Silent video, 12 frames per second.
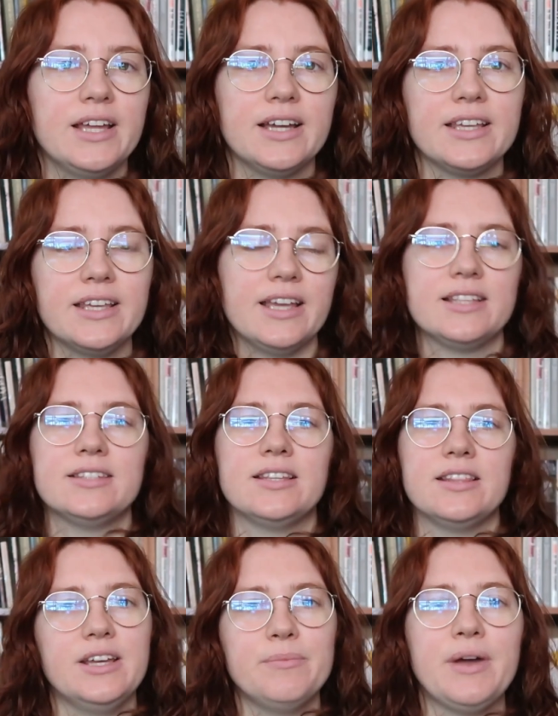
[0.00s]
And I guess
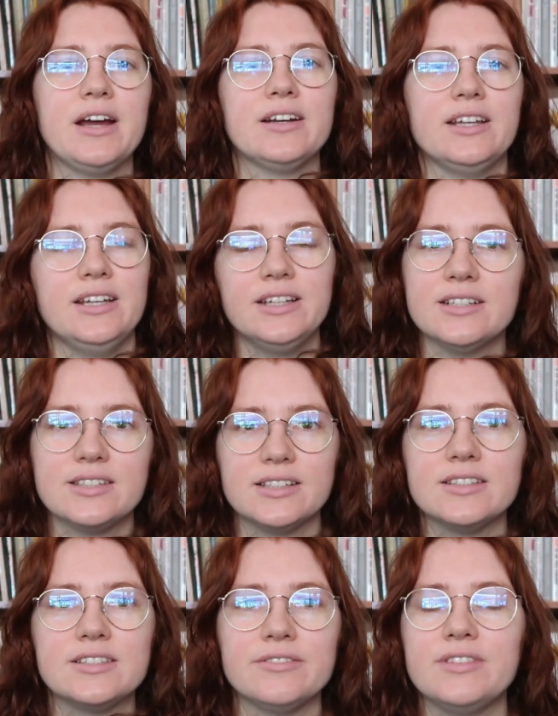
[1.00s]
the apparent
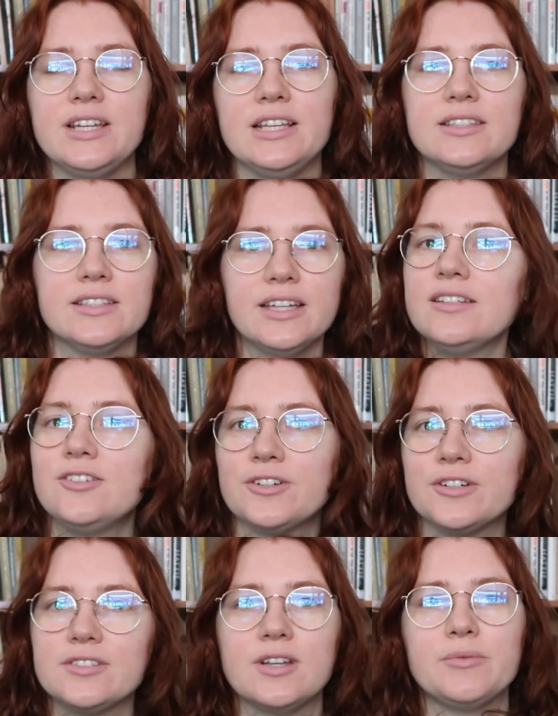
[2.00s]
innocence of these kids
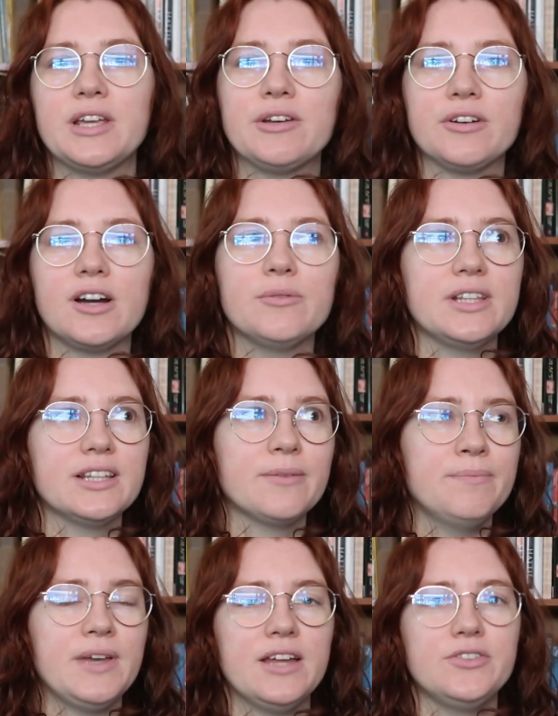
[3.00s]
shows that we grew up with
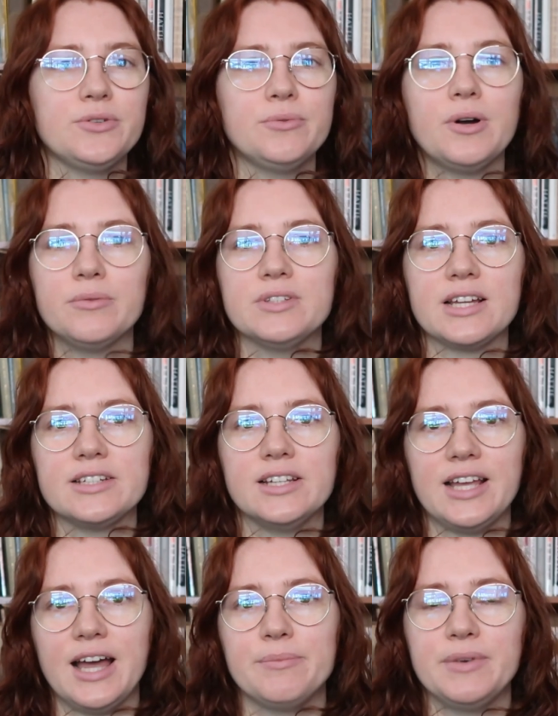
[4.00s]
compared to what was
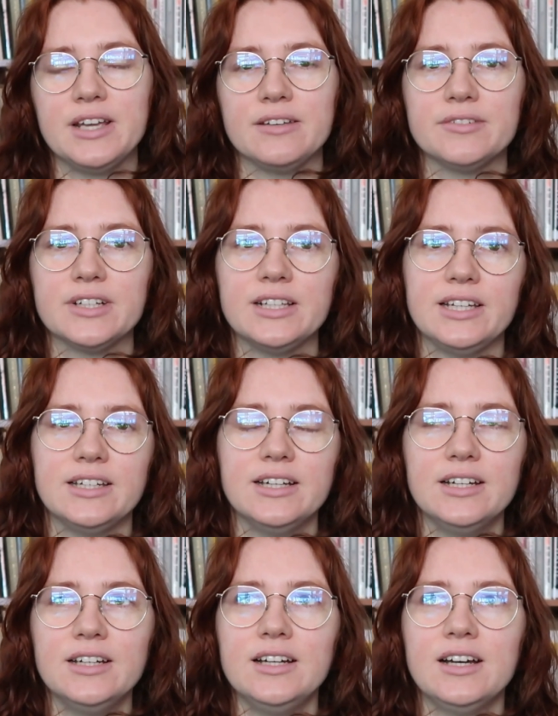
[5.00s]
actually happening really
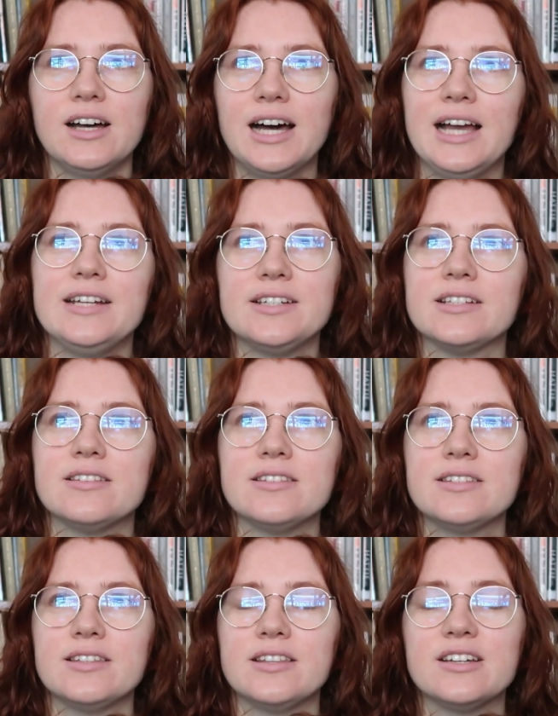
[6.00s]

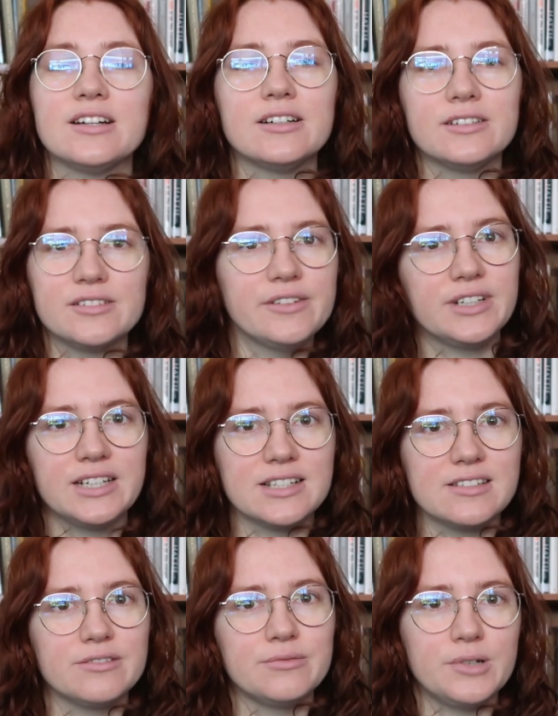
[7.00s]
heightens the
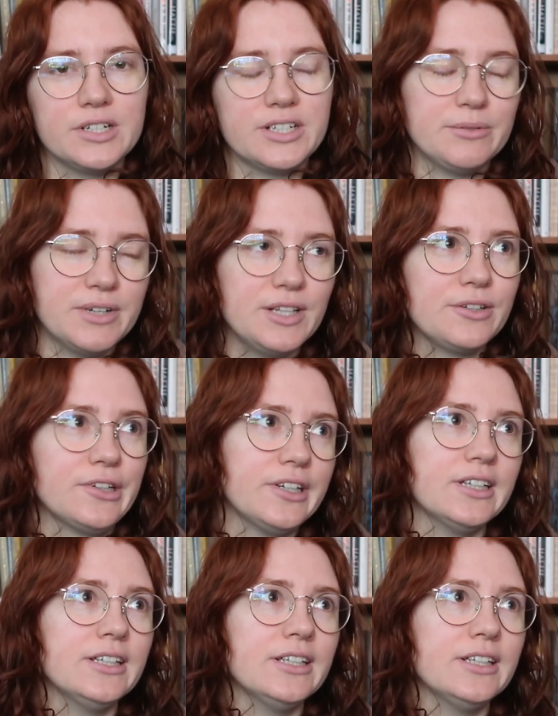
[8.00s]
horrificness of what she went through.